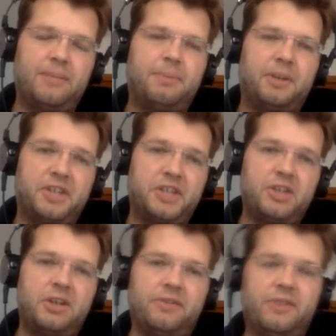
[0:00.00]

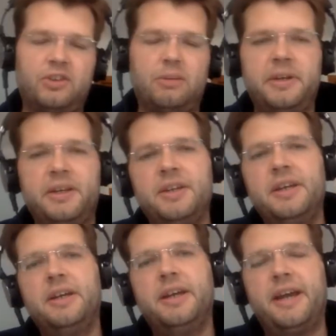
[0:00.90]
partition of this topic,
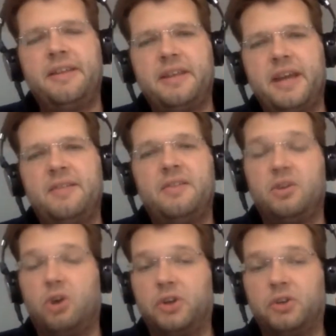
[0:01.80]
and then
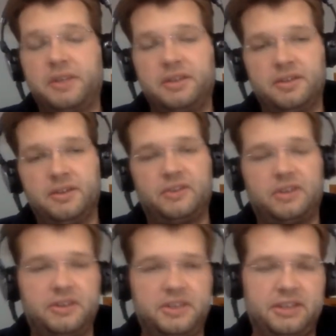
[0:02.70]
the ordering is
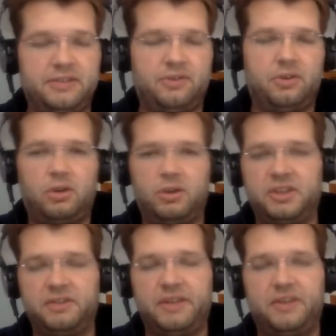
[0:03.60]
guaranteed for all
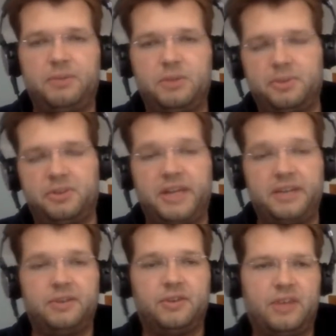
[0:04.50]
the events which pertain
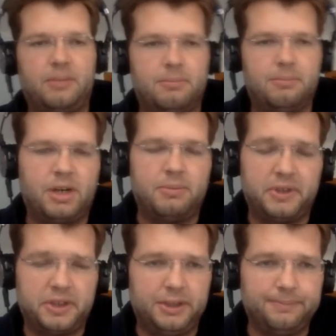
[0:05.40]
to the same
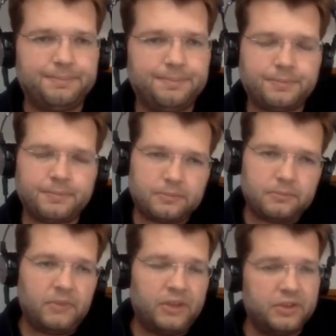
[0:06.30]
primary key.
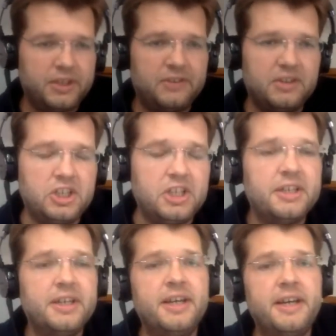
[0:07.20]
So that's the
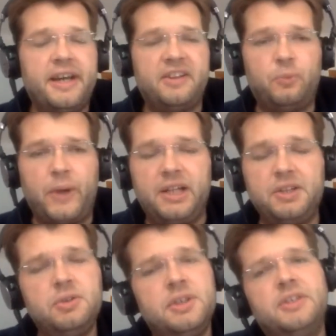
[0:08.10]
key. And the
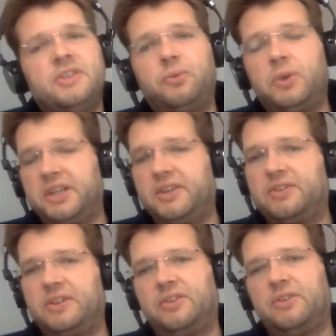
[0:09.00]
value, this really
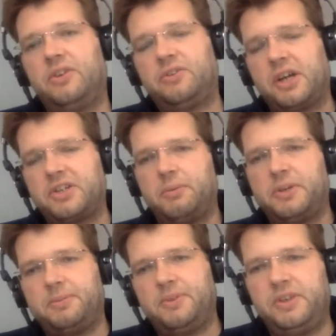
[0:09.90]
is this structure
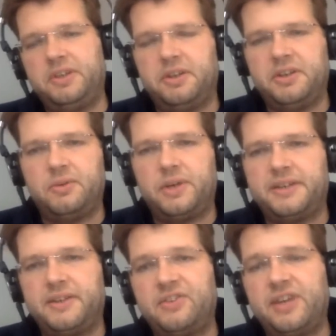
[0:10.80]
which we see here on the
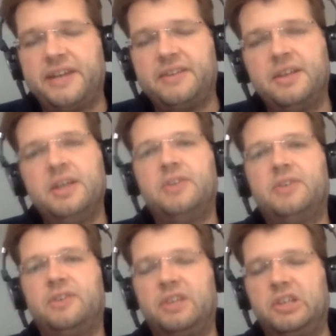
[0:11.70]
right-hand side.
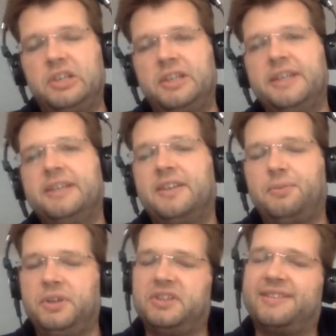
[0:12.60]
So essentially,
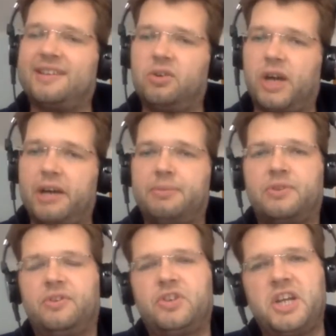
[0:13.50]
this really describes
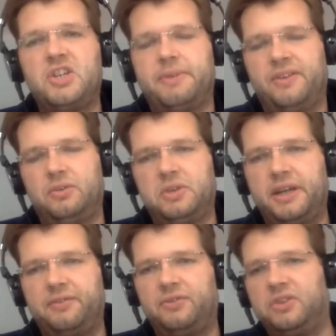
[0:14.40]
this change event. So you
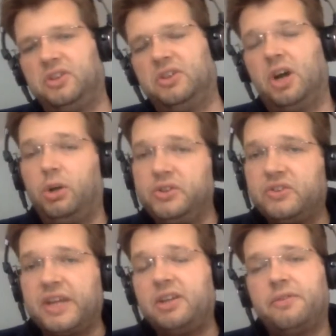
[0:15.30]
have the old
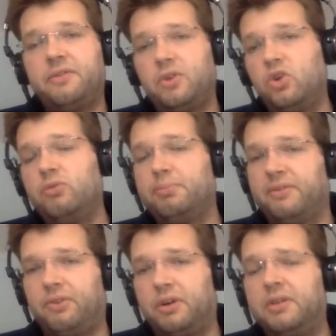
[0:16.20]
state of a row
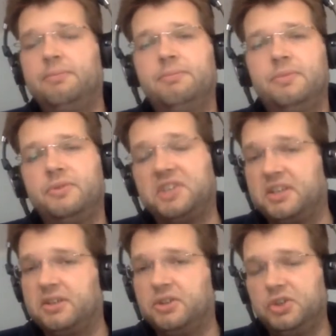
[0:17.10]
before,
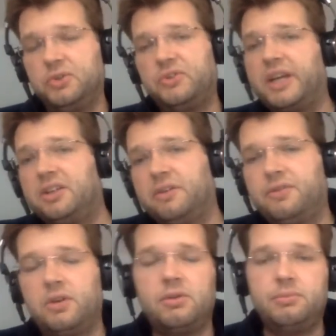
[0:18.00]
the new state of
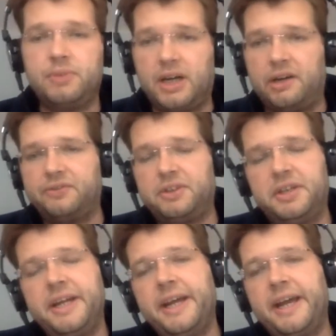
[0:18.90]
a row
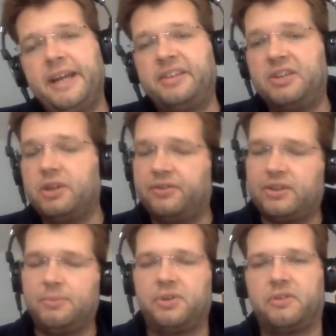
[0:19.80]
after, and then you have
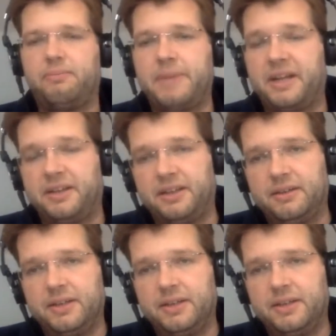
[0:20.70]
some sort of metadata.